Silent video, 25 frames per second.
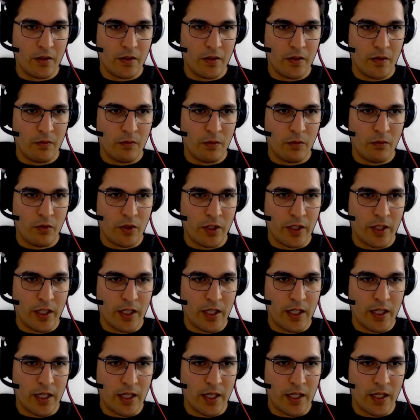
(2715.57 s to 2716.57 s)
we want
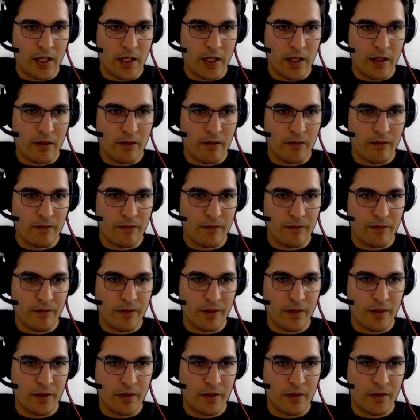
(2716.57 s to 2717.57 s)
to have,
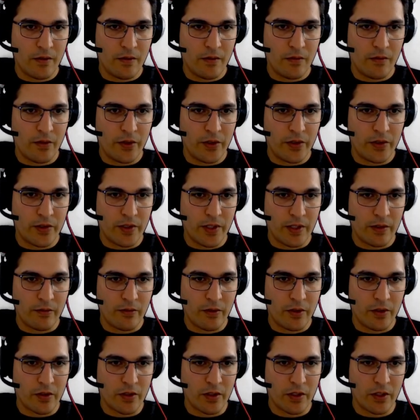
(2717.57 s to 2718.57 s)
where is that
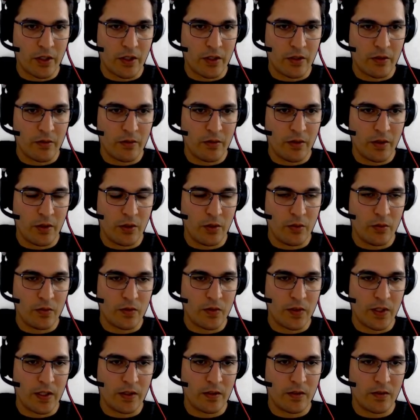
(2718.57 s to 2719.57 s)
function I used
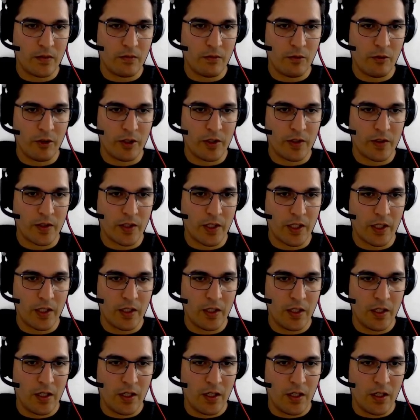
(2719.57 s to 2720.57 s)
that? We want to say
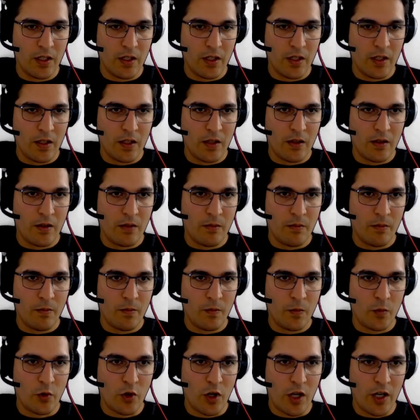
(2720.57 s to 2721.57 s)

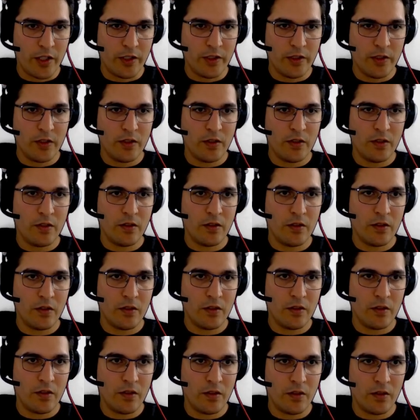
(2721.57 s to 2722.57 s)
run.
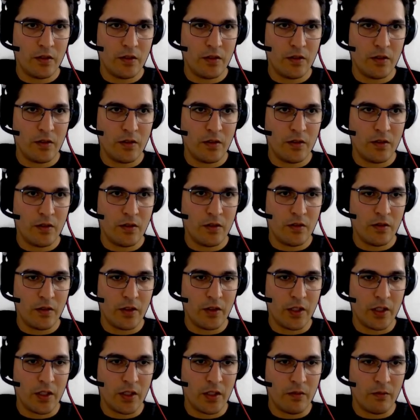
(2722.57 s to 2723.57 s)

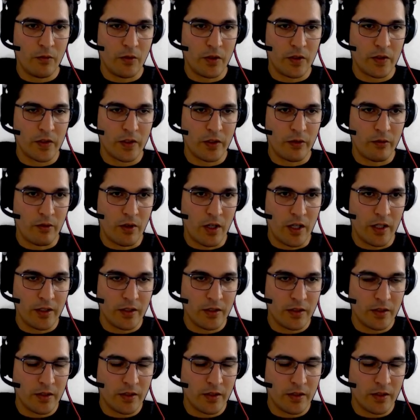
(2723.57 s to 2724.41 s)
Yeah, we want to say run.